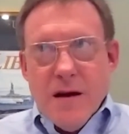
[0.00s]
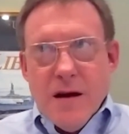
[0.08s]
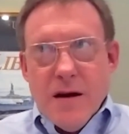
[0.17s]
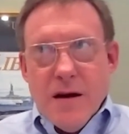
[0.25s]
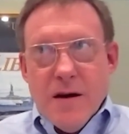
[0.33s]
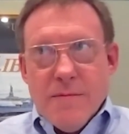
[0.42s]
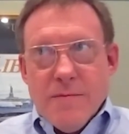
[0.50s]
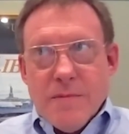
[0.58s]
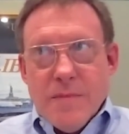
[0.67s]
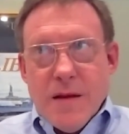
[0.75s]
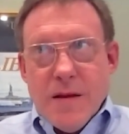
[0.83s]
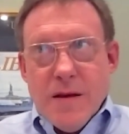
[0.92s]

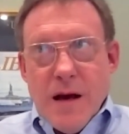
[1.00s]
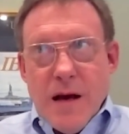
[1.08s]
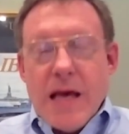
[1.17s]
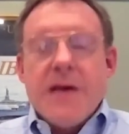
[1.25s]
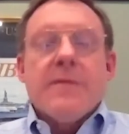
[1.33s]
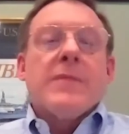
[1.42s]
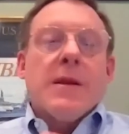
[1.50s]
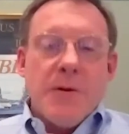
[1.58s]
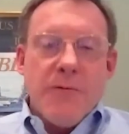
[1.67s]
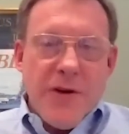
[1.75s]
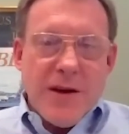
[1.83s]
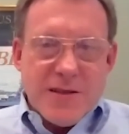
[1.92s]
let
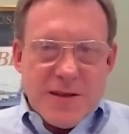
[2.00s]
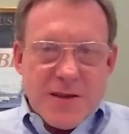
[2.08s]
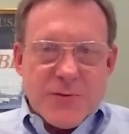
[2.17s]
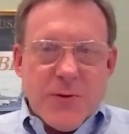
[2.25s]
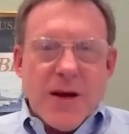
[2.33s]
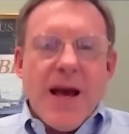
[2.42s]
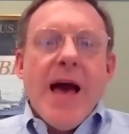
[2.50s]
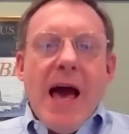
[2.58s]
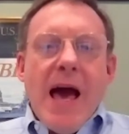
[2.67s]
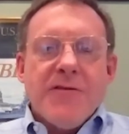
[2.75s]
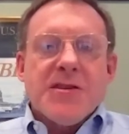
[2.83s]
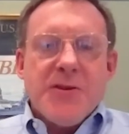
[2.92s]
me phrase it this way.
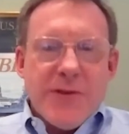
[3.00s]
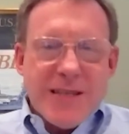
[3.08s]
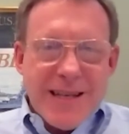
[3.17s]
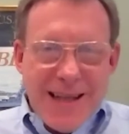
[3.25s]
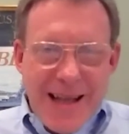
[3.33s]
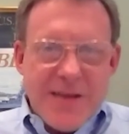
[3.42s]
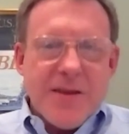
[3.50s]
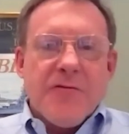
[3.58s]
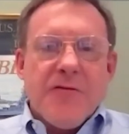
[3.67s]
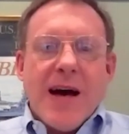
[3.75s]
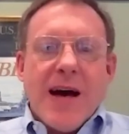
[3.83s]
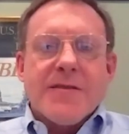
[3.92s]
Adversaries like the
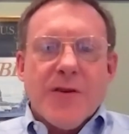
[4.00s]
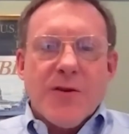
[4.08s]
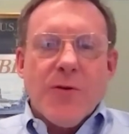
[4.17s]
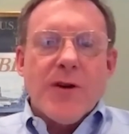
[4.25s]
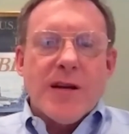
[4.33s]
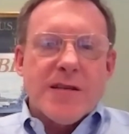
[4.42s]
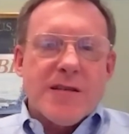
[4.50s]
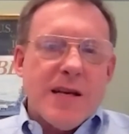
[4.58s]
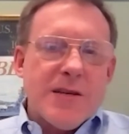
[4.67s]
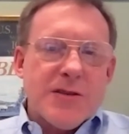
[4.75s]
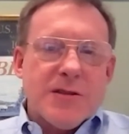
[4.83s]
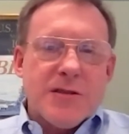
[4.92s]
fact that
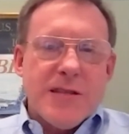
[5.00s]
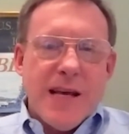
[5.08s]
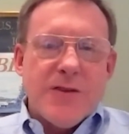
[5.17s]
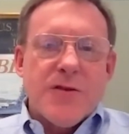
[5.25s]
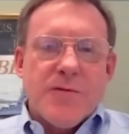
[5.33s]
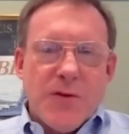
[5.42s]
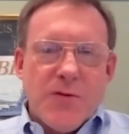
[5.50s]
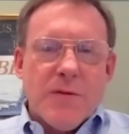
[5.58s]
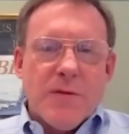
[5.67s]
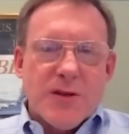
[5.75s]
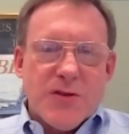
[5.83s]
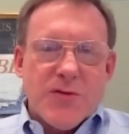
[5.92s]
organizations tend to view
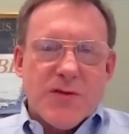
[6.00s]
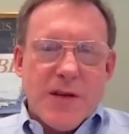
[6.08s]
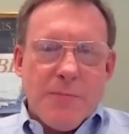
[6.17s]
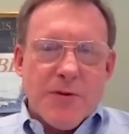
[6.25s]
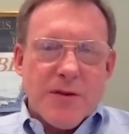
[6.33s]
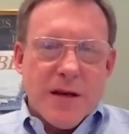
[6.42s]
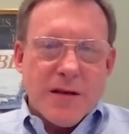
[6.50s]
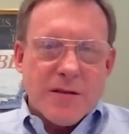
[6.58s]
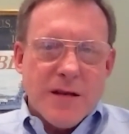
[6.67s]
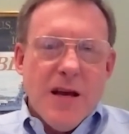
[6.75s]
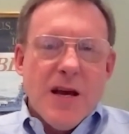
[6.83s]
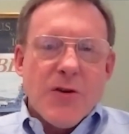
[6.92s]
them as two separate things.
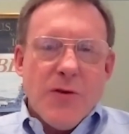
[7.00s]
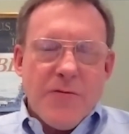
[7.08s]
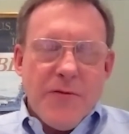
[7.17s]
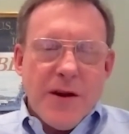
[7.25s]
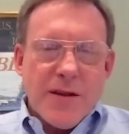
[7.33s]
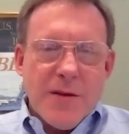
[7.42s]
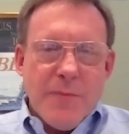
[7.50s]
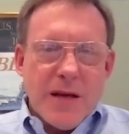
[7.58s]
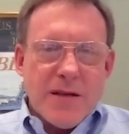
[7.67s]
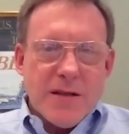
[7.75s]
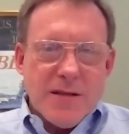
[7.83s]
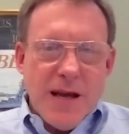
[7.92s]
Quite frankly, it
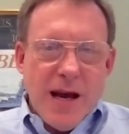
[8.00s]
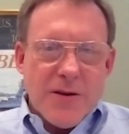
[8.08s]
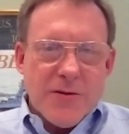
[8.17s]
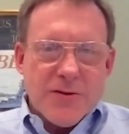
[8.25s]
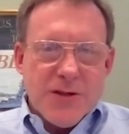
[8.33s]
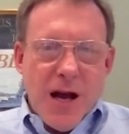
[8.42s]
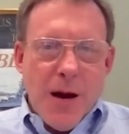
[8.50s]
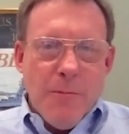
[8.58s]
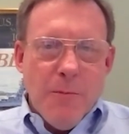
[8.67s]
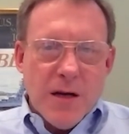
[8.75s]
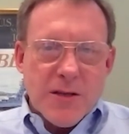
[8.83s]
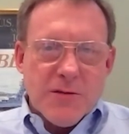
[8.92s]
makes an attacker's job
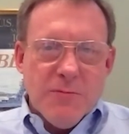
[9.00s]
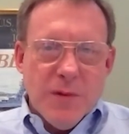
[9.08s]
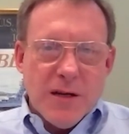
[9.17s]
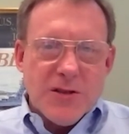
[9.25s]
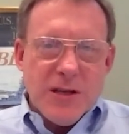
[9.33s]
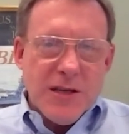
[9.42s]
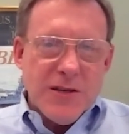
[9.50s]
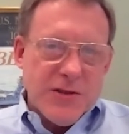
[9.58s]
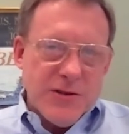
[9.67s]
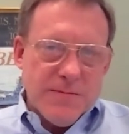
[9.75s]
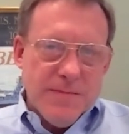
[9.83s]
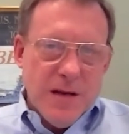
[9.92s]
much, much
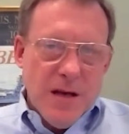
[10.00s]
easier.